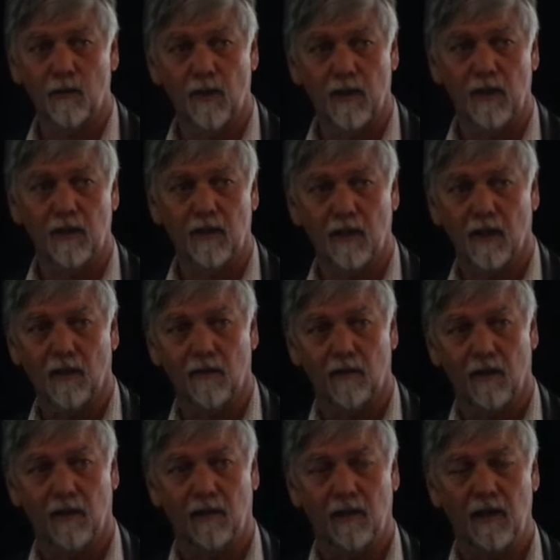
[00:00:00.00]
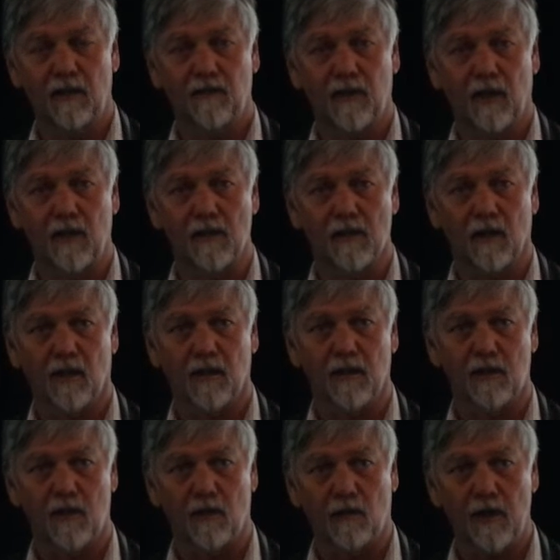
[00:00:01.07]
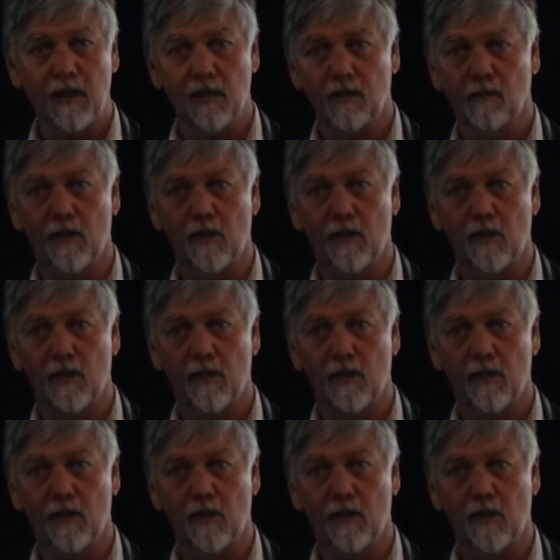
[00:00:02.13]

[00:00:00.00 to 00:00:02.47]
with a leaf that is either terete,